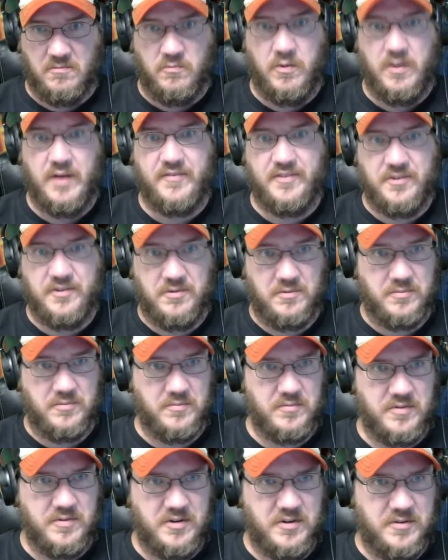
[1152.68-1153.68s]
revenue, right.
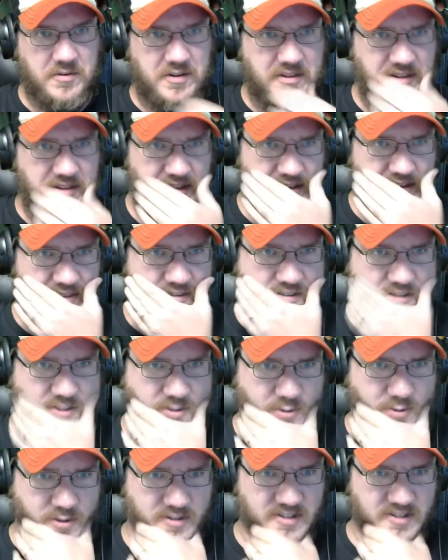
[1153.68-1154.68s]
You know, in this
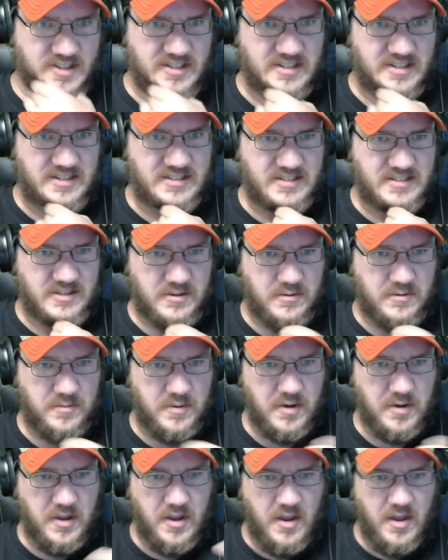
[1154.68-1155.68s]
sort of thing. So,
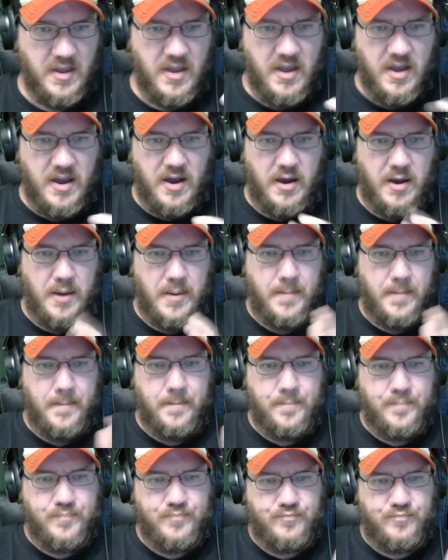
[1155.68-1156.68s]
mm-hmm.
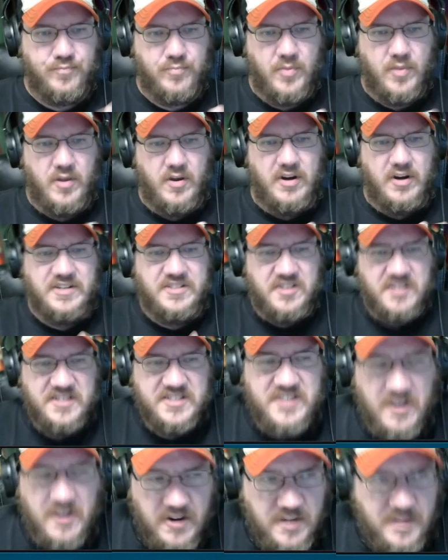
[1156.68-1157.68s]
All right, so
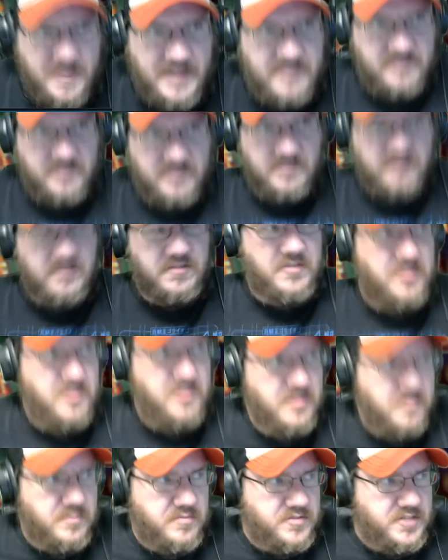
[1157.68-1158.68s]
let's talk about,
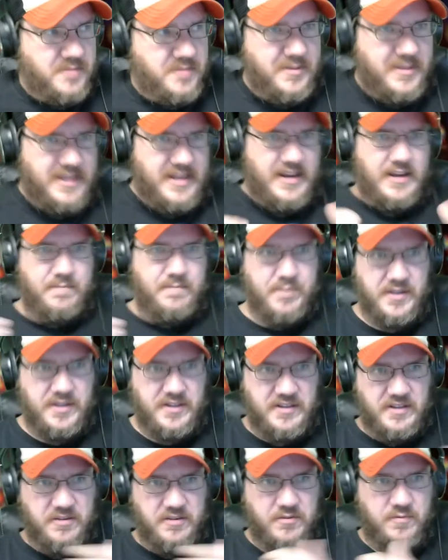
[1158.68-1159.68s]
you know, some of the IP
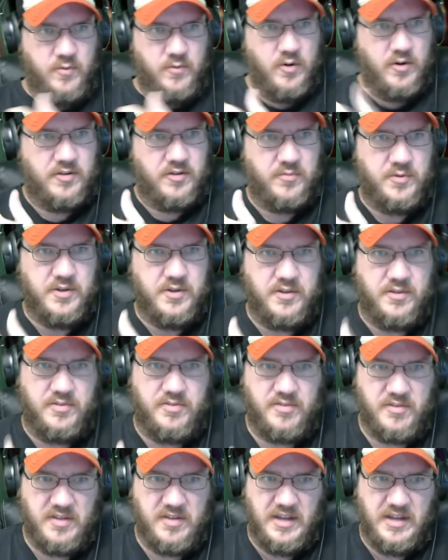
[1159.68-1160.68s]
that you worked with.
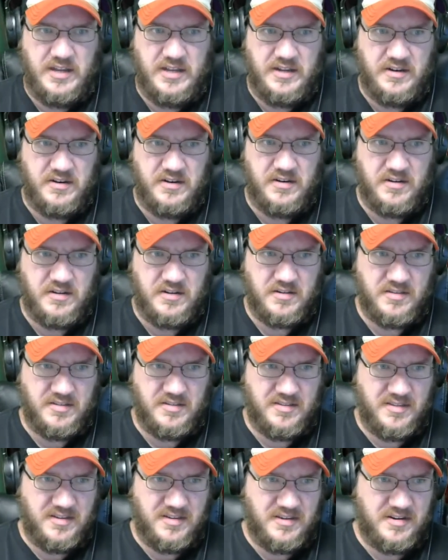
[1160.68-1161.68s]
And
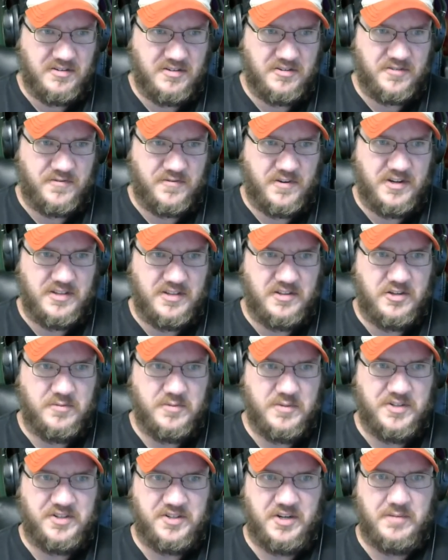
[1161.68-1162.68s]
you know, it's funny that you
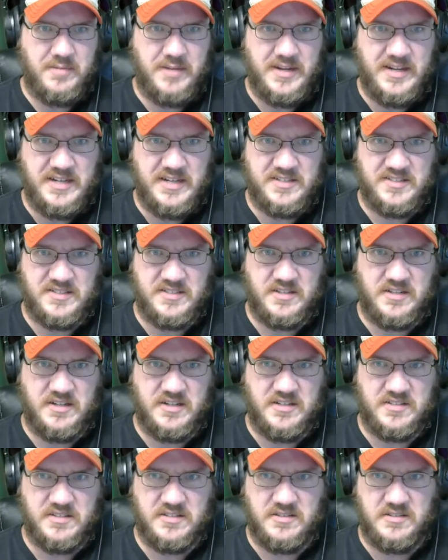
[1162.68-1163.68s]
mentioned Amaze
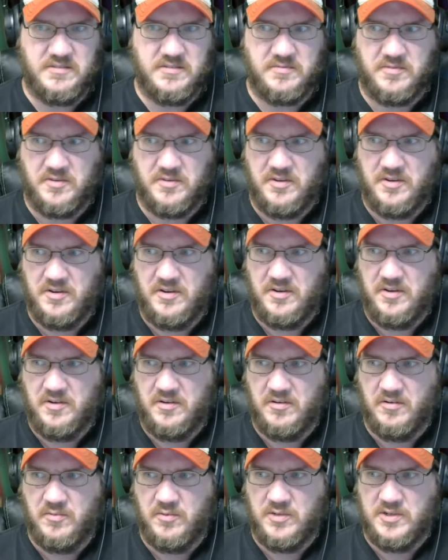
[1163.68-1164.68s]

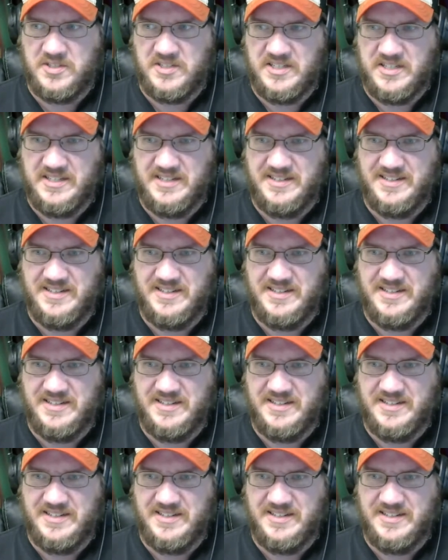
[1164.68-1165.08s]
was